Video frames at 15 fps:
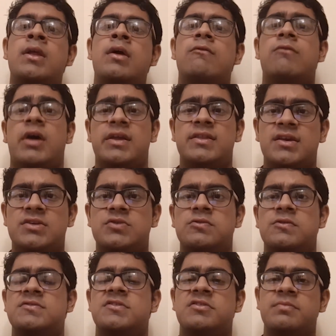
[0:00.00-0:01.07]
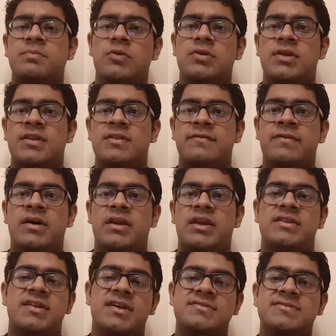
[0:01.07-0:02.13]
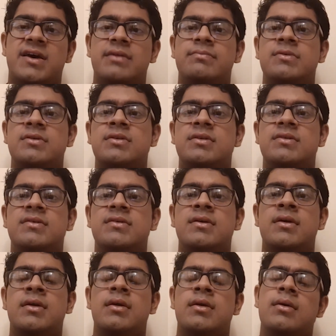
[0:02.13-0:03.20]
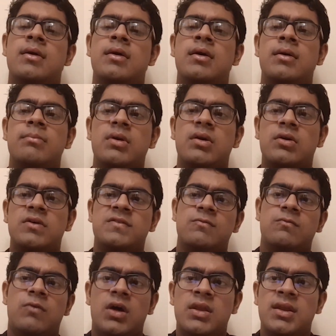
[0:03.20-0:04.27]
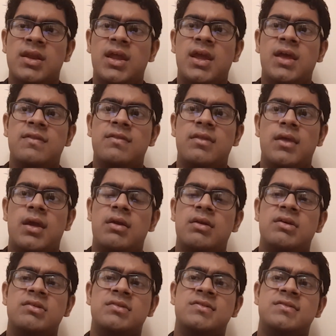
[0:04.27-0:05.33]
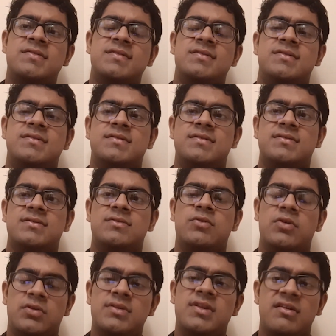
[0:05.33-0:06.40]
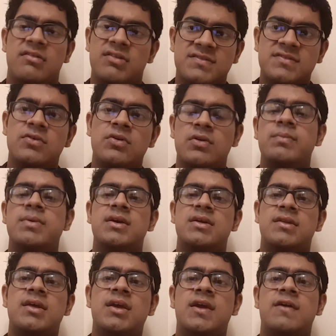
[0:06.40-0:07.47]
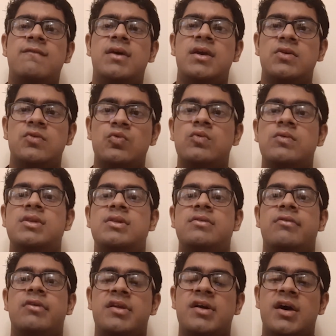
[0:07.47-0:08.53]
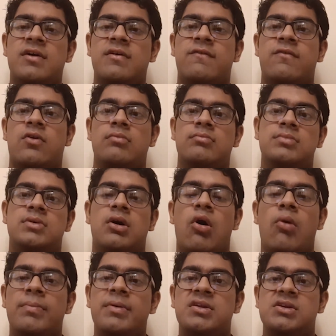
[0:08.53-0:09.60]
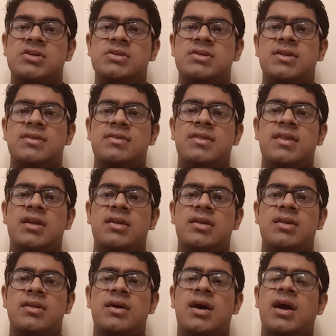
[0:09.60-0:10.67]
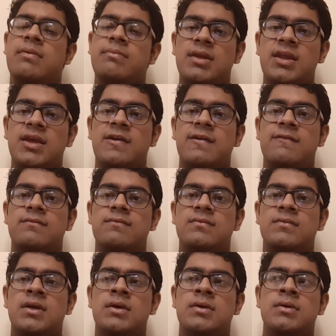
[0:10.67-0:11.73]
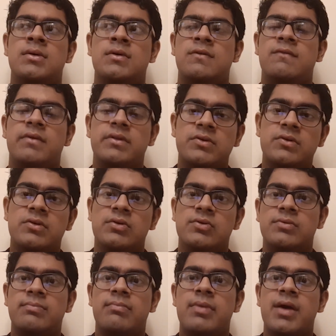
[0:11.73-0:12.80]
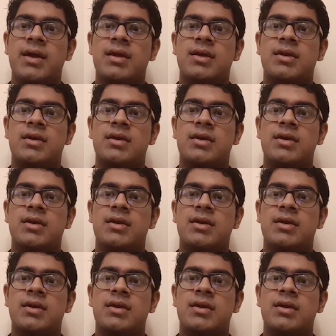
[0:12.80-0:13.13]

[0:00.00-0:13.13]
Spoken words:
why they chose the sport and the fun and the excitement. Because one day there is going to be a day where you will retire from competition, and then I believe when you look back,